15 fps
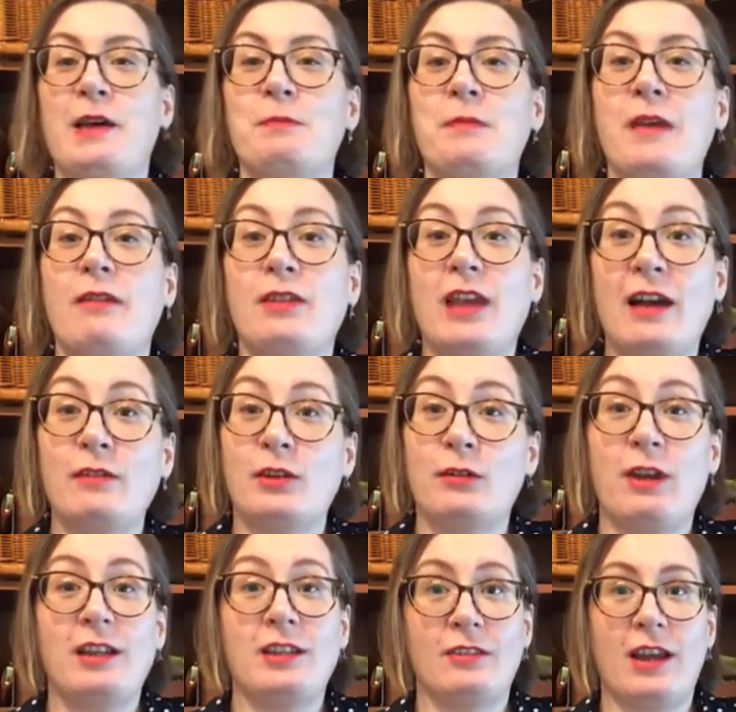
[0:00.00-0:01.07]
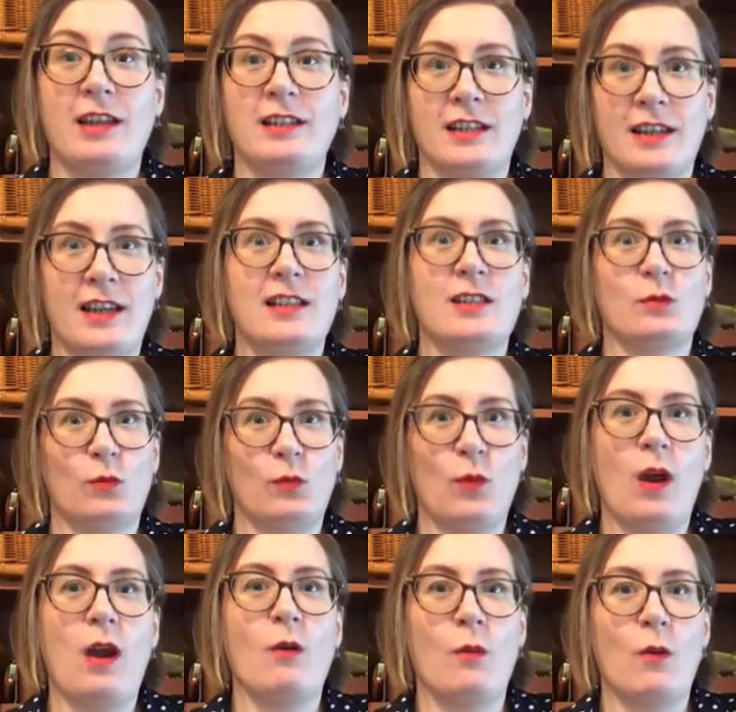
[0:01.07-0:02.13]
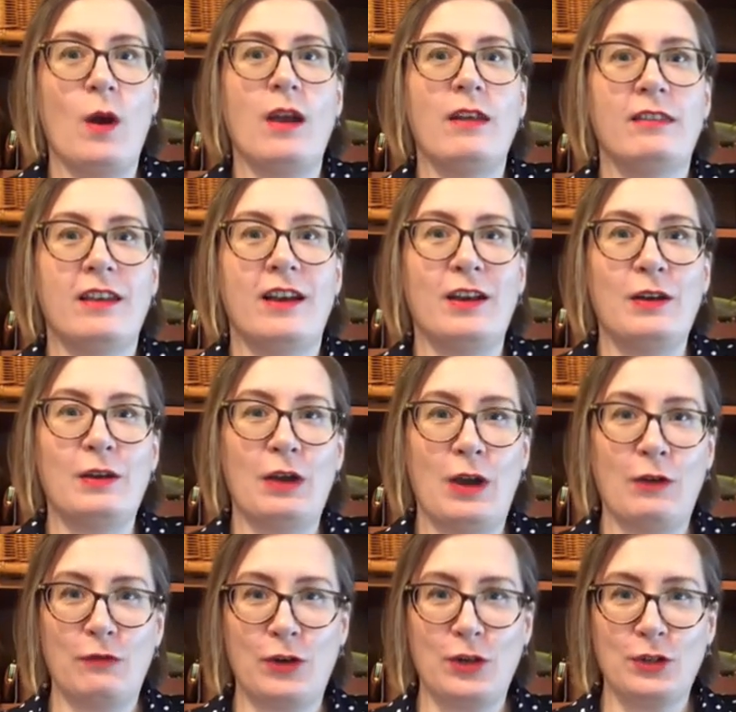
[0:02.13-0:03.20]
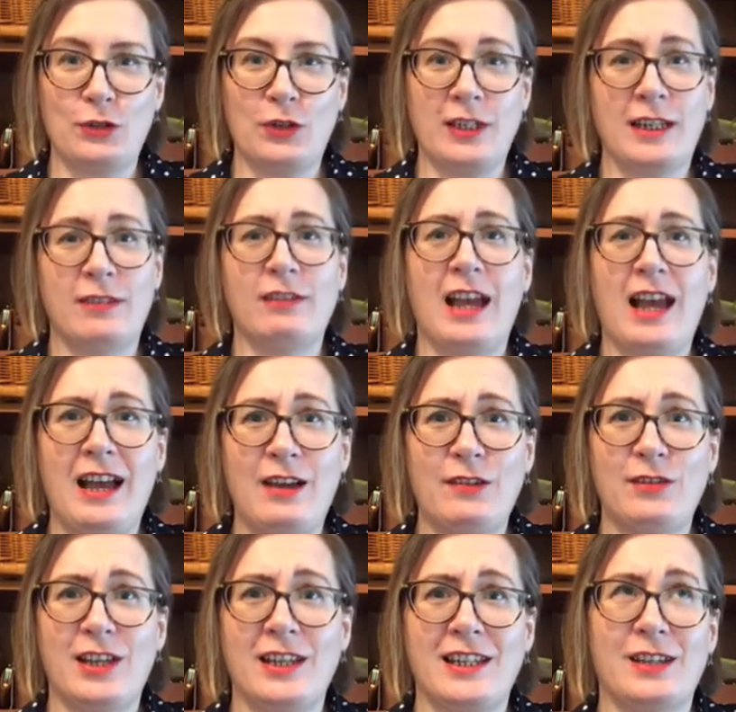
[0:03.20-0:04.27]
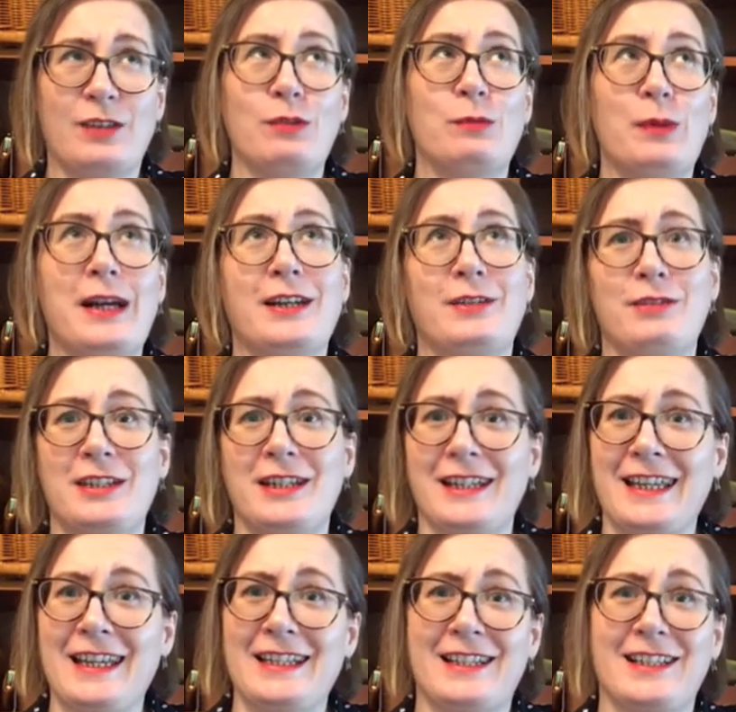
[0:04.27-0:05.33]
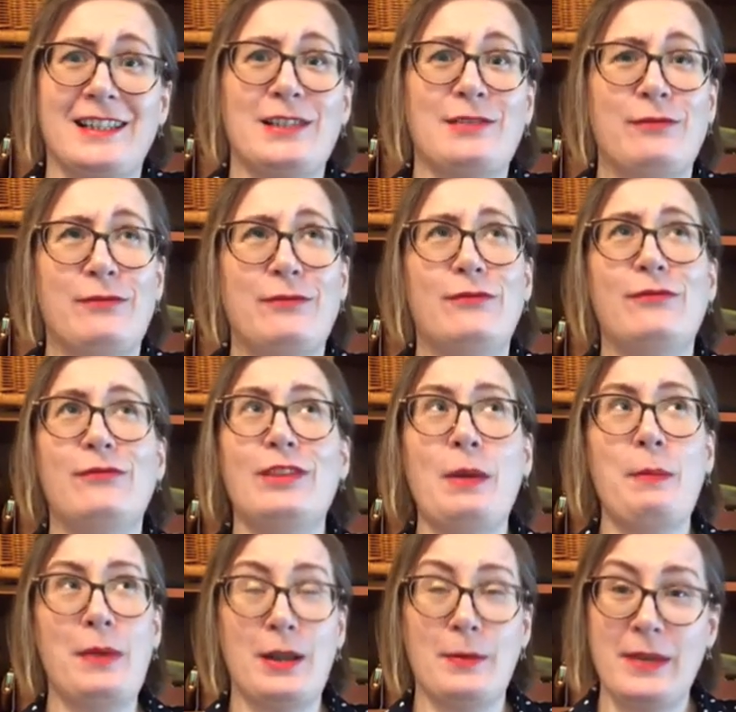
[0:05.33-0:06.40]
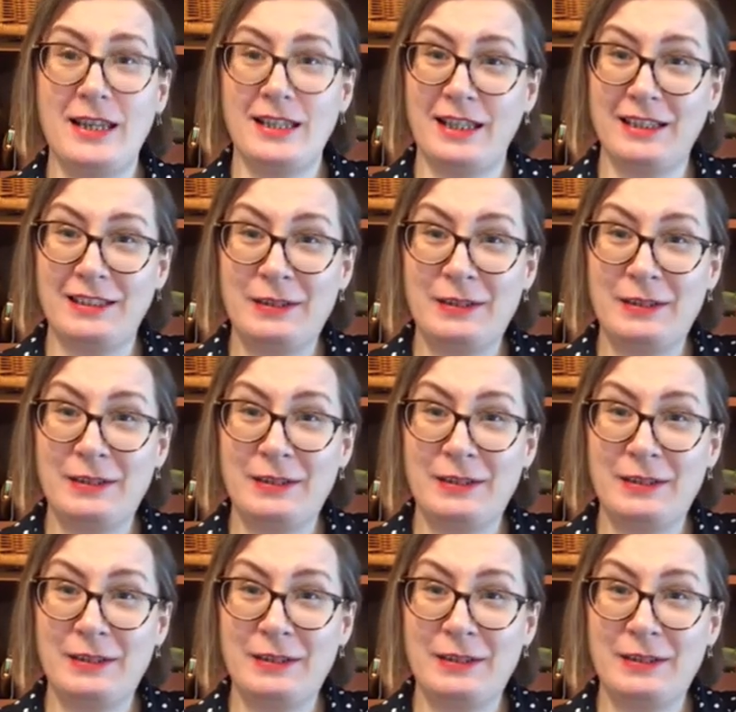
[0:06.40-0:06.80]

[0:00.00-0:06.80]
If you haven't already read it, it's well worth our first read, and if you have read it, go back and read it again because it's flipping amazing.